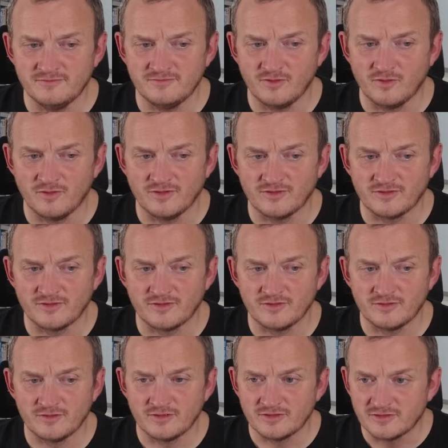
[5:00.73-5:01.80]
Forrest.
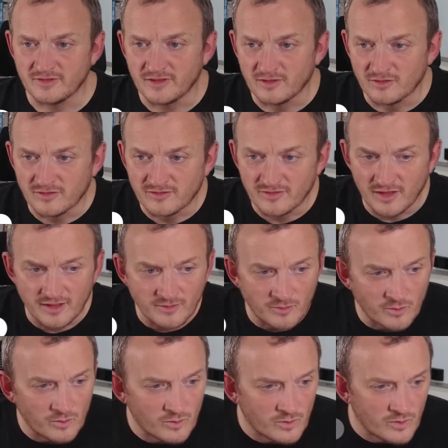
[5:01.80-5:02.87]
Do they look the same?